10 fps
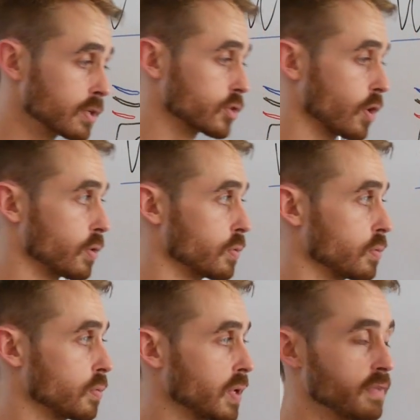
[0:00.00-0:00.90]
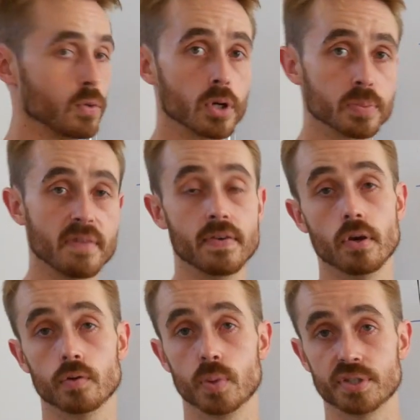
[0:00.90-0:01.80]
So if you watch my
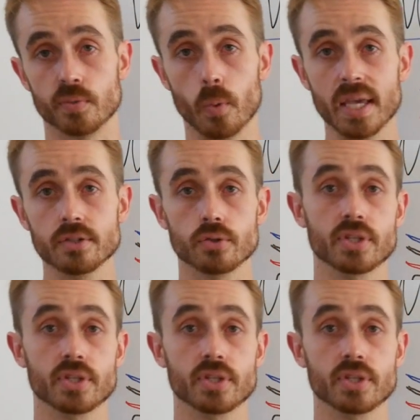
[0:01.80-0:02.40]
video on twisted wings,